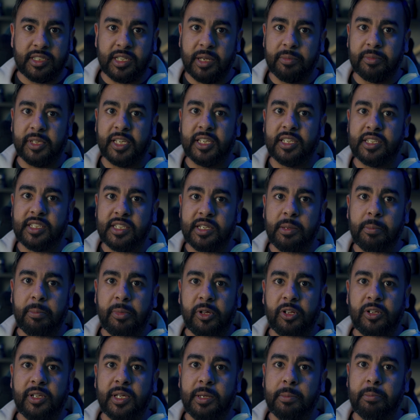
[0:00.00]
Something
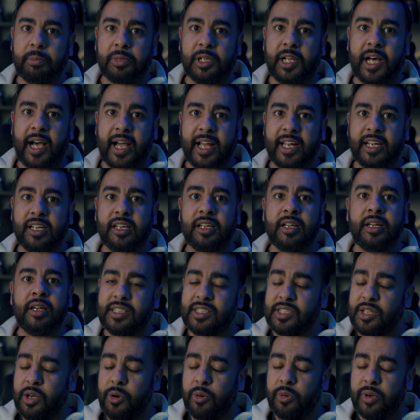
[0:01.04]
simple, implied,
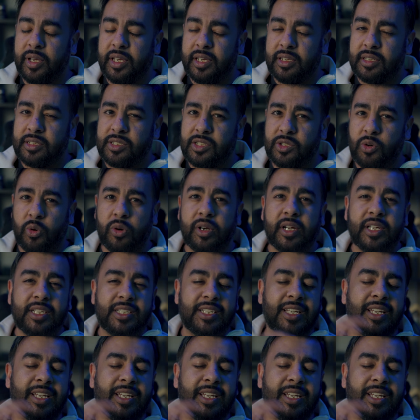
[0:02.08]
so story is